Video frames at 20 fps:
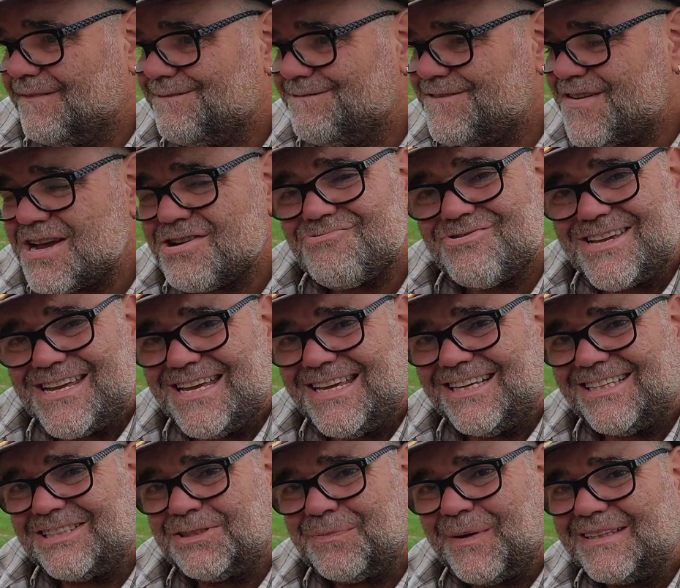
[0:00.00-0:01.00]
very
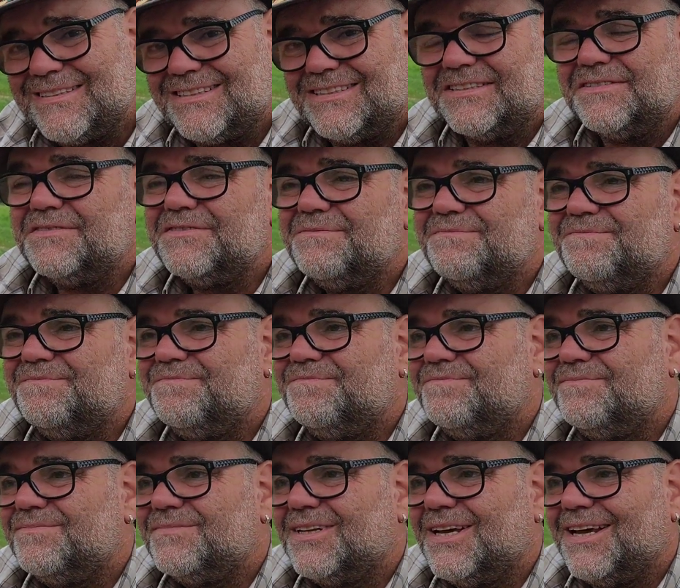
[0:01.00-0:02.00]
expensive.
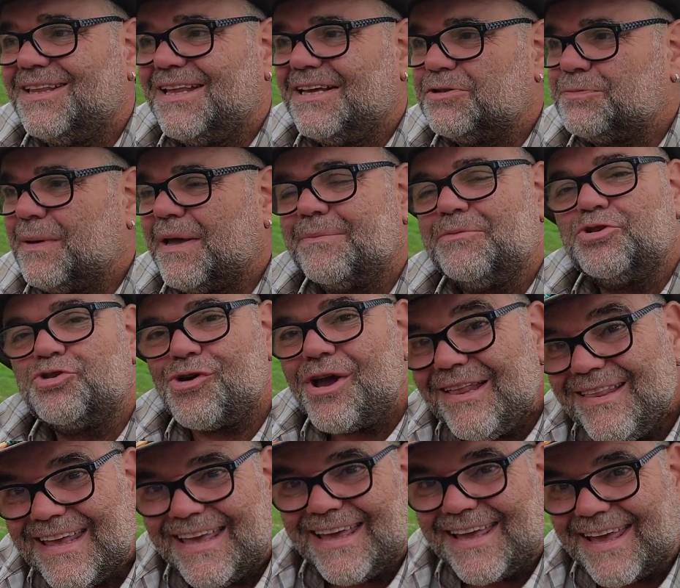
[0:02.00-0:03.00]
And now it's becoming
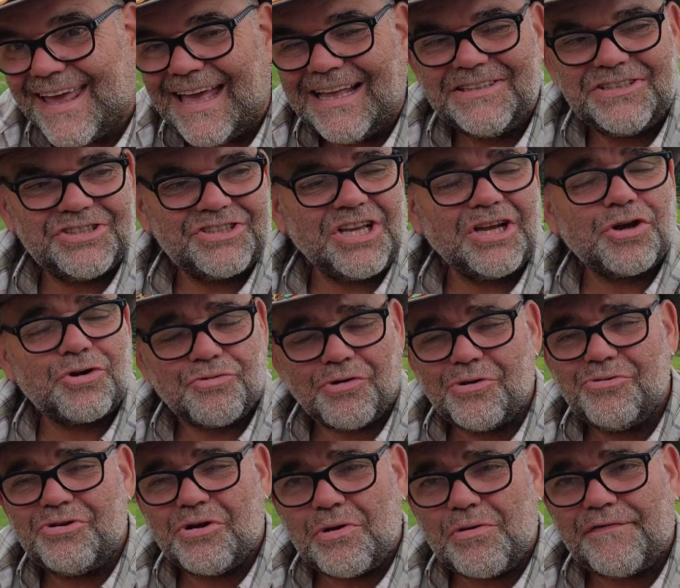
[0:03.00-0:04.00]
trendy again to start
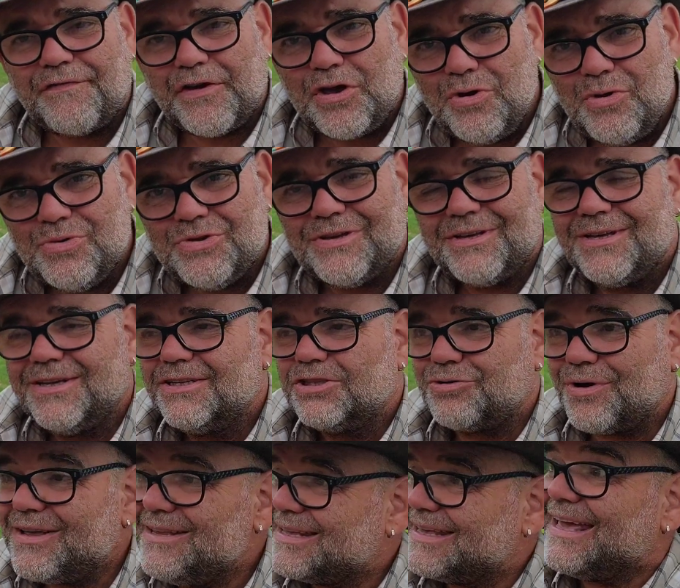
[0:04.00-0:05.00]
growing your own food.
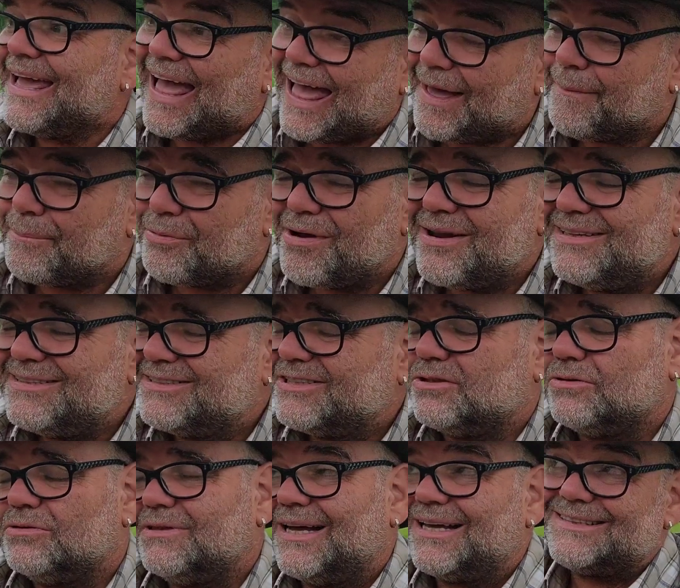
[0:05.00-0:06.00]
Trendy and
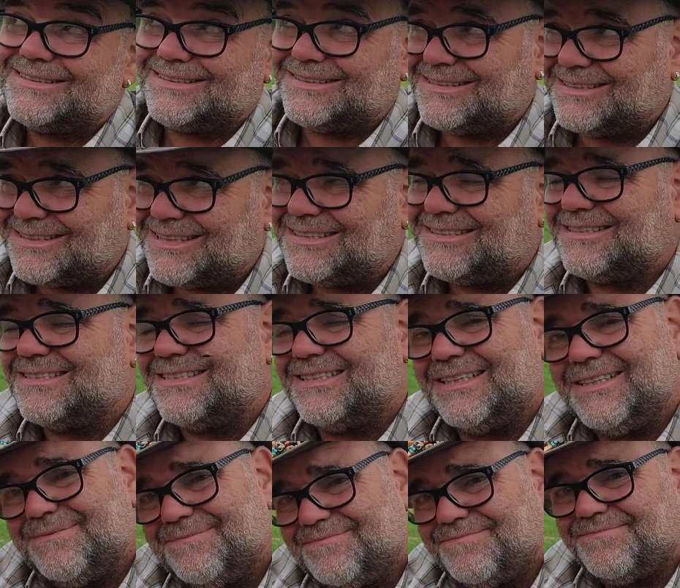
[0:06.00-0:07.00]
practical and a
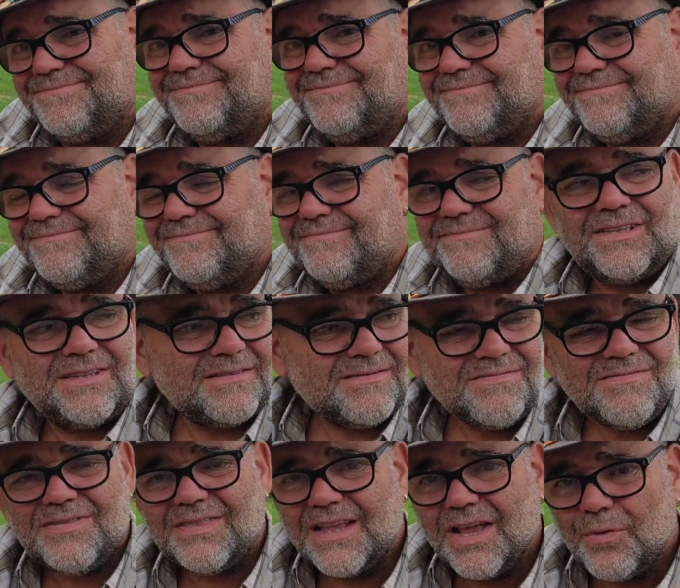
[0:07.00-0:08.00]
necessity.
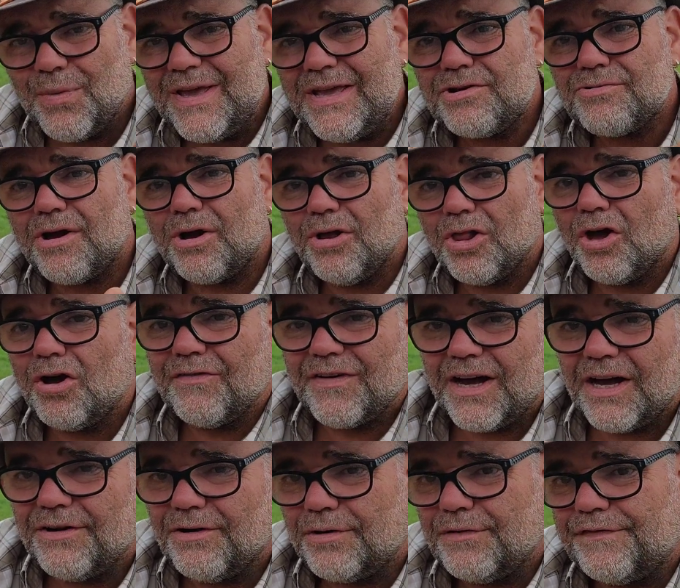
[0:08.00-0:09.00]
Now, we grow a lot of
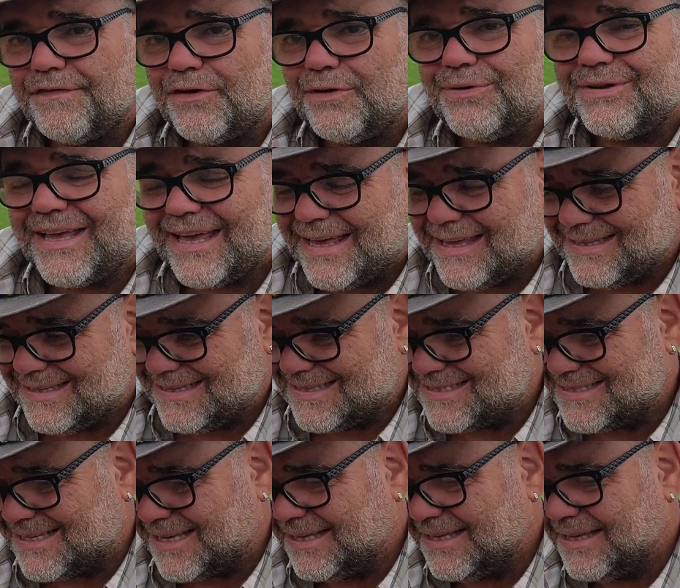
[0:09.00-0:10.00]
our own food here, you
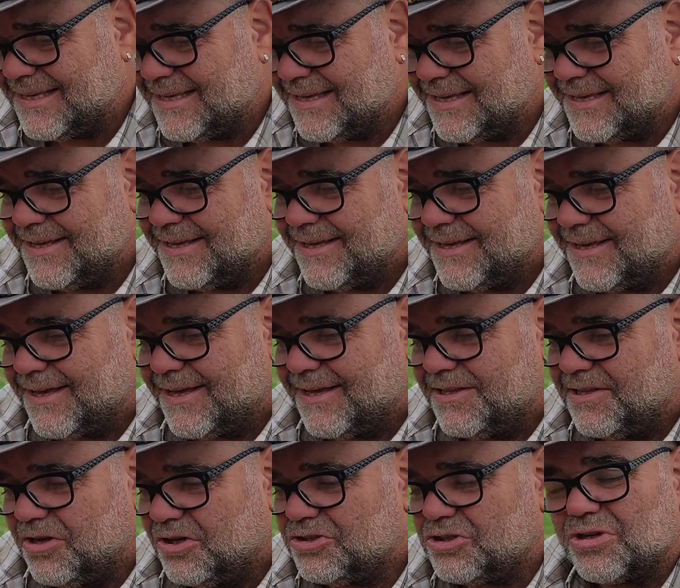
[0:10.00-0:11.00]
see.
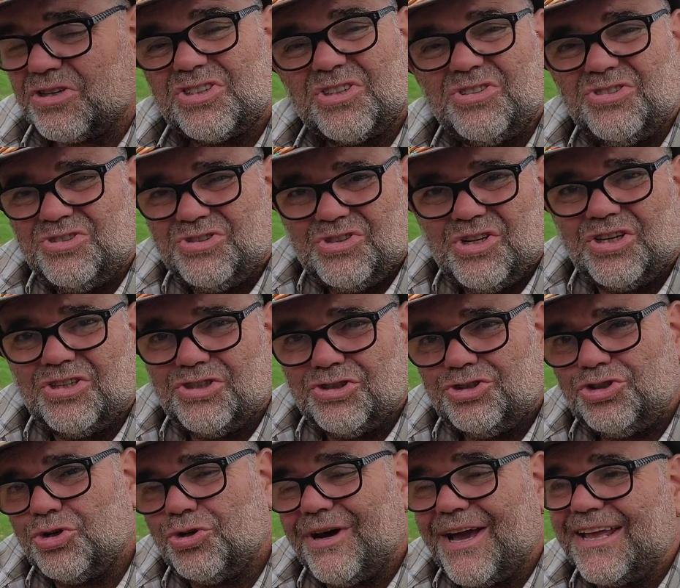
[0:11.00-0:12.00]
And I do because I kind of
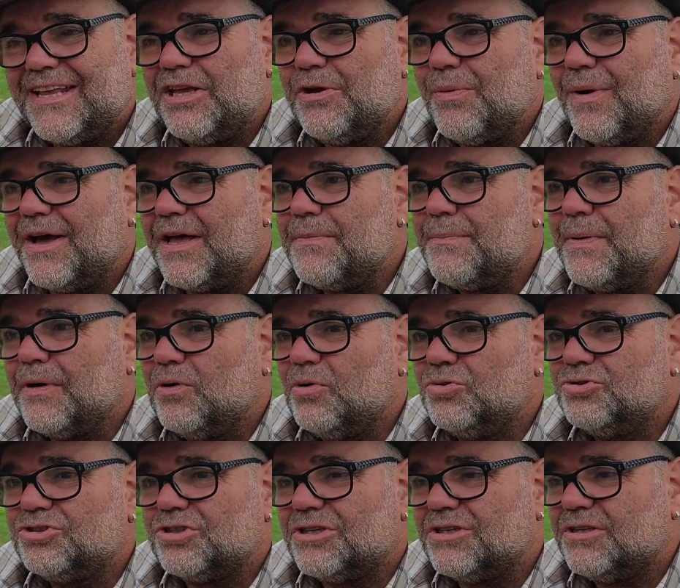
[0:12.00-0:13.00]
enjoy it anyway, but
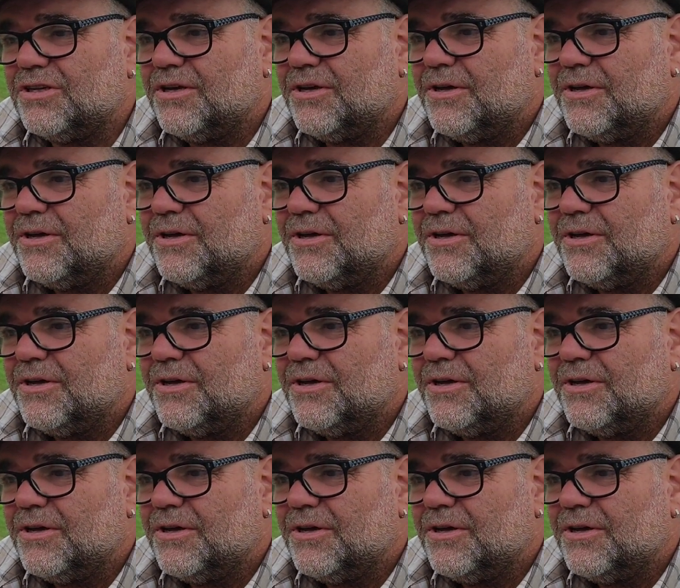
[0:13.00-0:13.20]
also